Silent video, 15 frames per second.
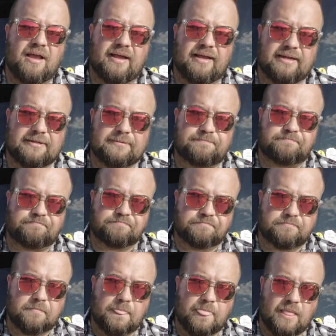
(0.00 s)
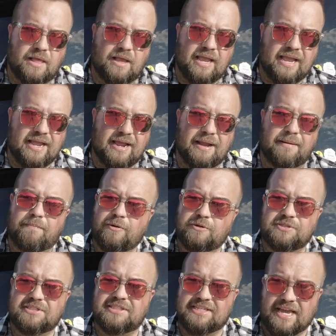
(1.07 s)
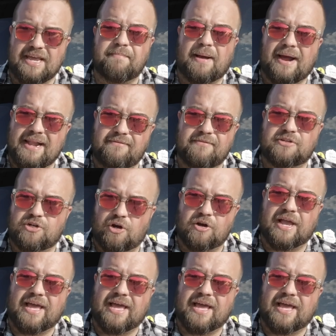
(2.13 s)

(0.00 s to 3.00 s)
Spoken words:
And person's skin might even start